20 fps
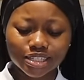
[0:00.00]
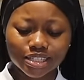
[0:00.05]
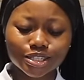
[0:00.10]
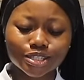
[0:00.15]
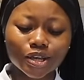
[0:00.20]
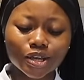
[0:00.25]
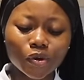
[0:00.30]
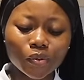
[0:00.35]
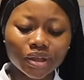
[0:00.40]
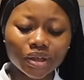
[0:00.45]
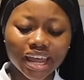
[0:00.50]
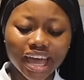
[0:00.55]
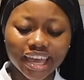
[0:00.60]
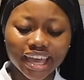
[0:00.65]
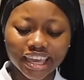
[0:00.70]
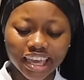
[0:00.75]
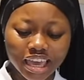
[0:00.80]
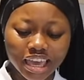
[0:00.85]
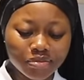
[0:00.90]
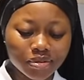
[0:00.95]
So when
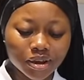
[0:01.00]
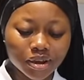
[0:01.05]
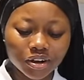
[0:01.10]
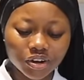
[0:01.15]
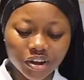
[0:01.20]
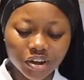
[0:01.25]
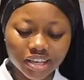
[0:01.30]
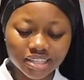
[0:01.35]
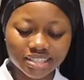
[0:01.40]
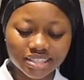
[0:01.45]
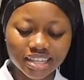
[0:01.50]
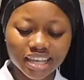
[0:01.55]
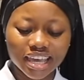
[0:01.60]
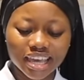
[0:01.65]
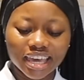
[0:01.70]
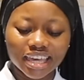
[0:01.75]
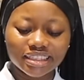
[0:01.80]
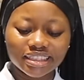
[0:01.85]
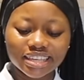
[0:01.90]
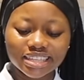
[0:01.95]
I came across
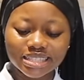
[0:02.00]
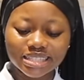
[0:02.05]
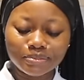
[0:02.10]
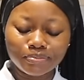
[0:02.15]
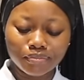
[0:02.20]
this